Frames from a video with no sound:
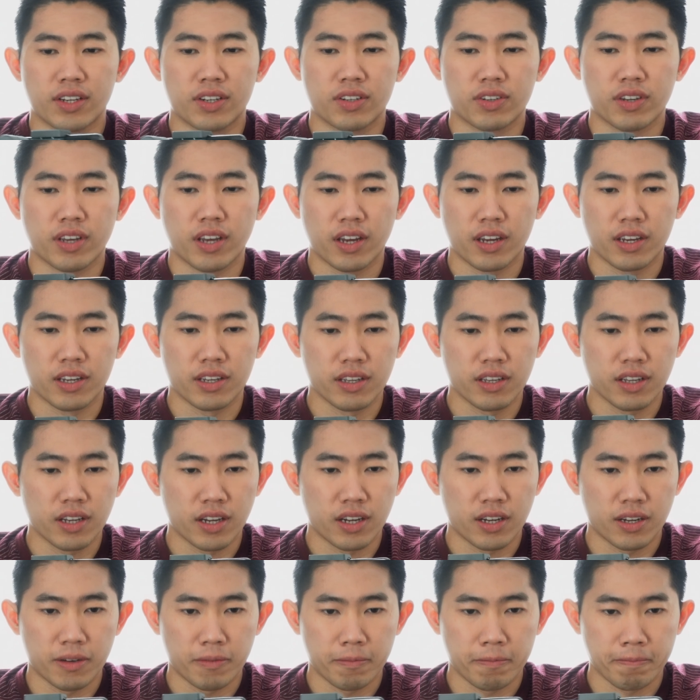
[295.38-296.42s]
Okay,
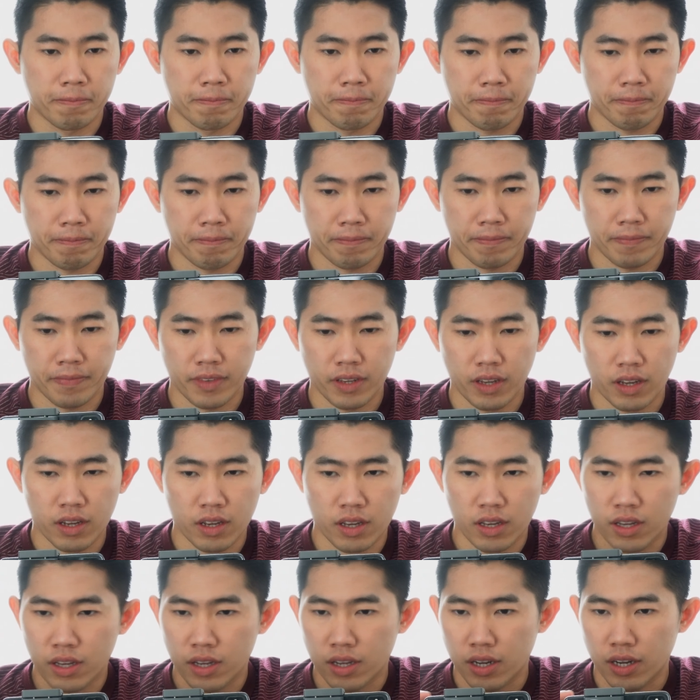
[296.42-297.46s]

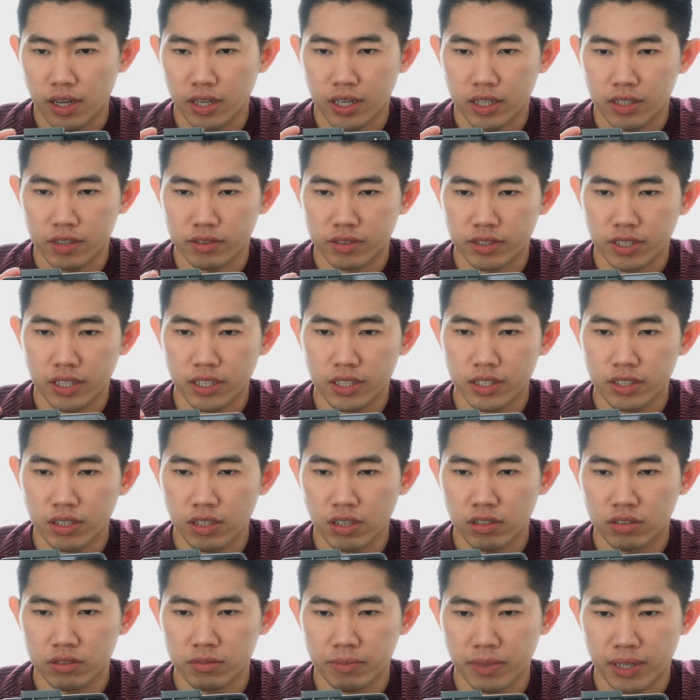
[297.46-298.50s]
I'm gonna turn
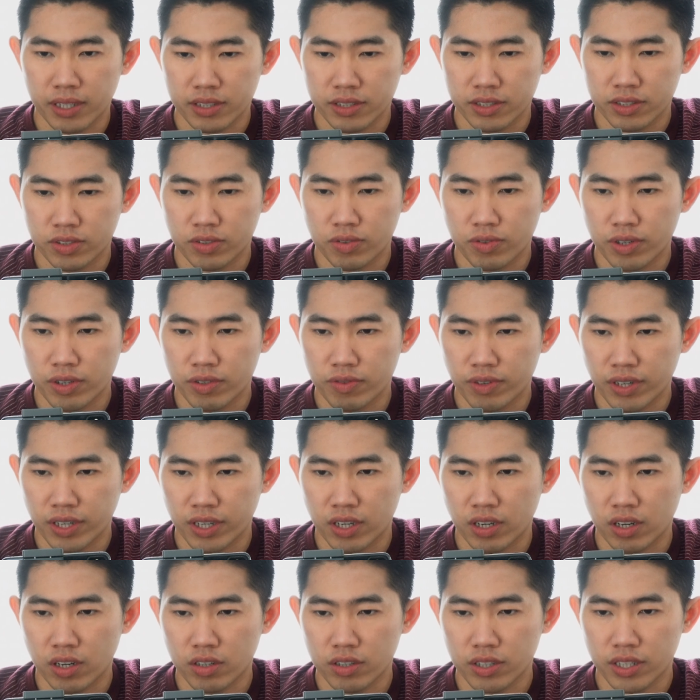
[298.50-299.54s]
on my screen
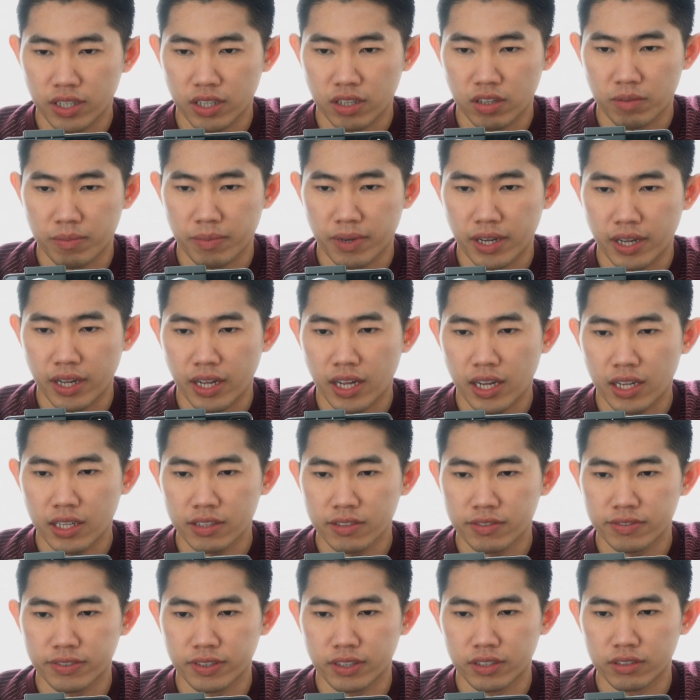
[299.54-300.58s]
recording on my
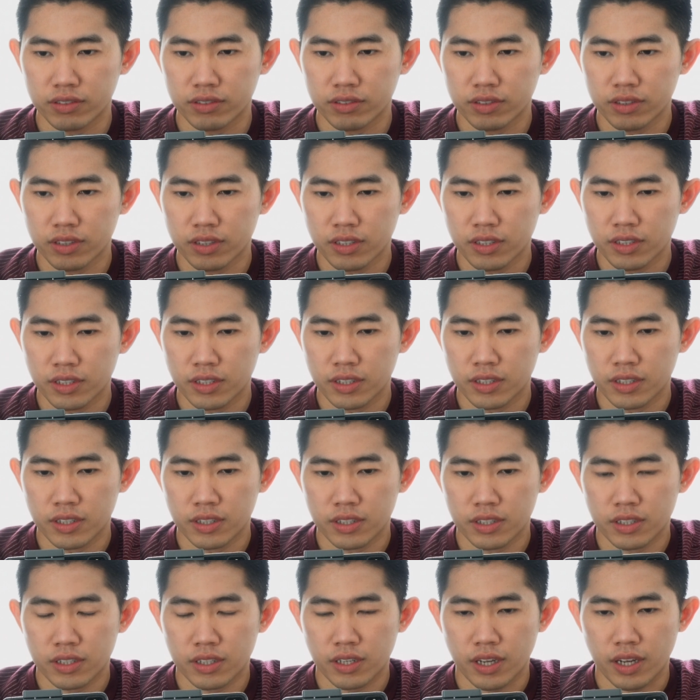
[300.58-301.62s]
iPhone,
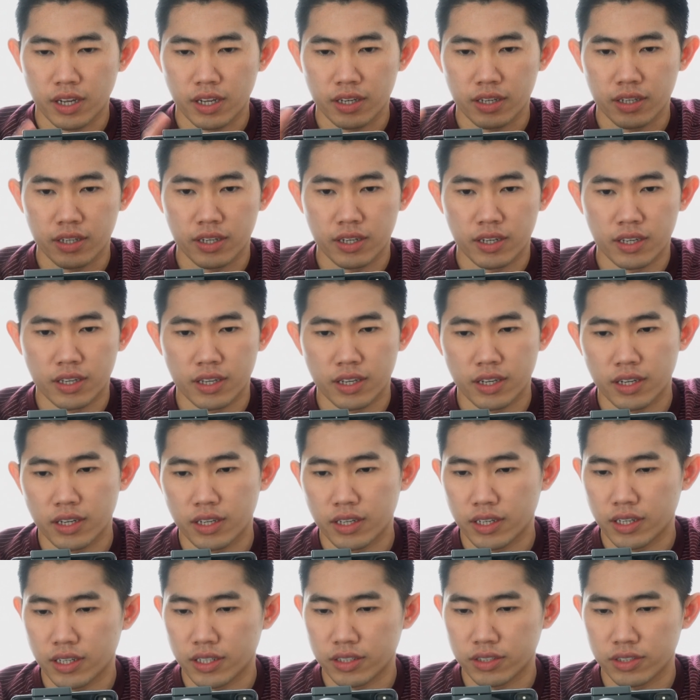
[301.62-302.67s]
and
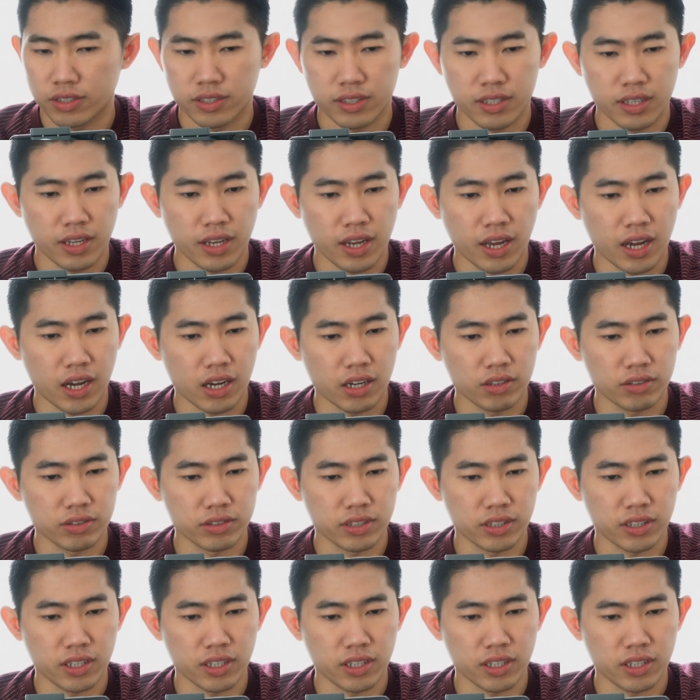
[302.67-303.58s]
I'm gonna see how's the